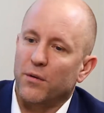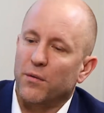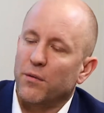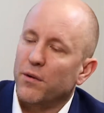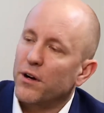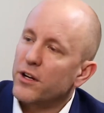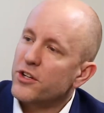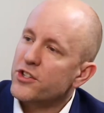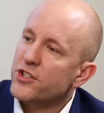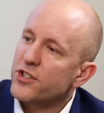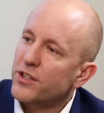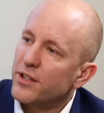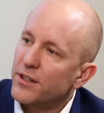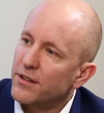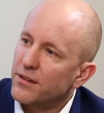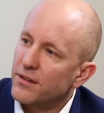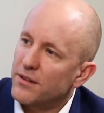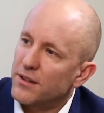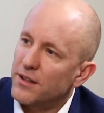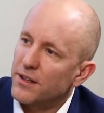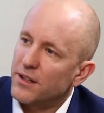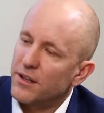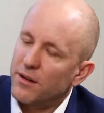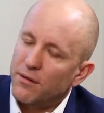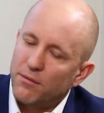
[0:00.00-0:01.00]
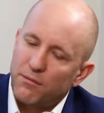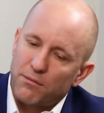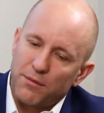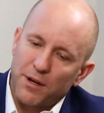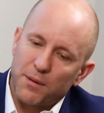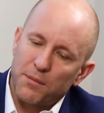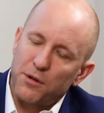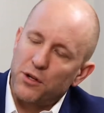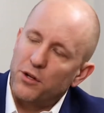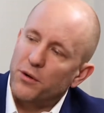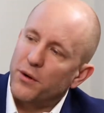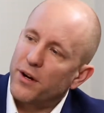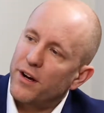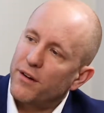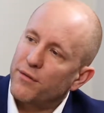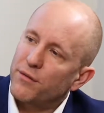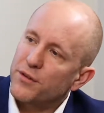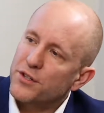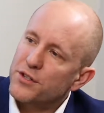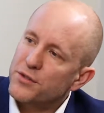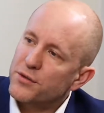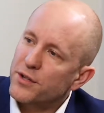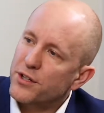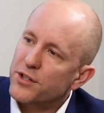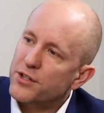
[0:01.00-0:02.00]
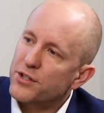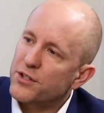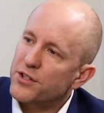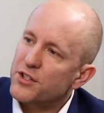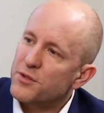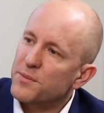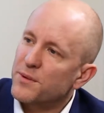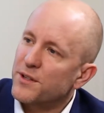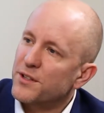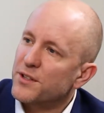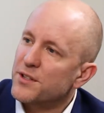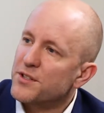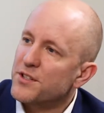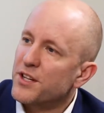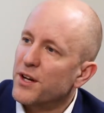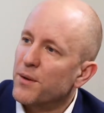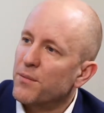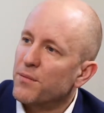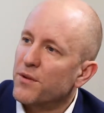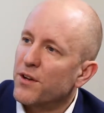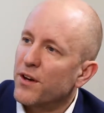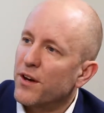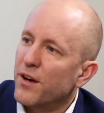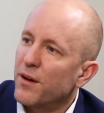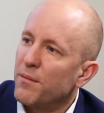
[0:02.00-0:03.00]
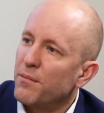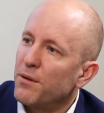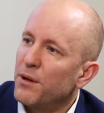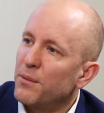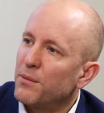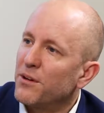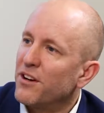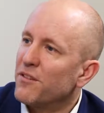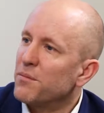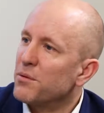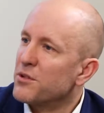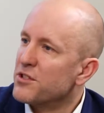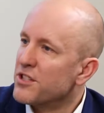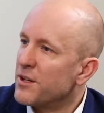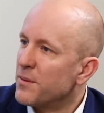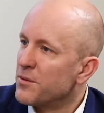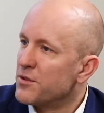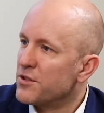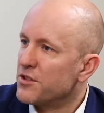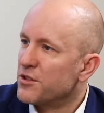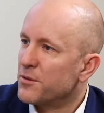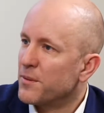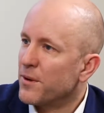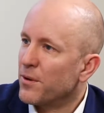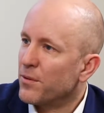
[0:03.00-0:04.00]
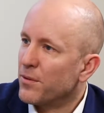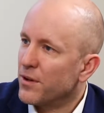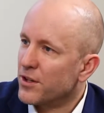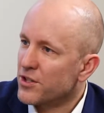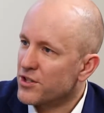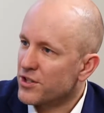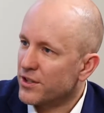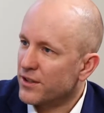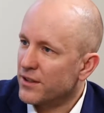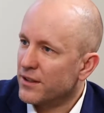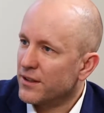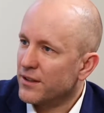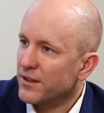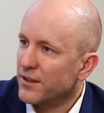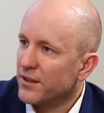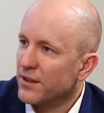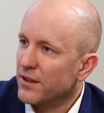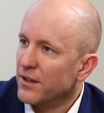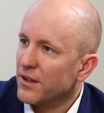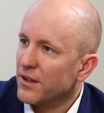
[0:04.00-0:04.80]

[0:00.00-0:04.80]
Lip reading: Russia, maybe you don't have restrictions, but at the same time, people have perceptions about Russia.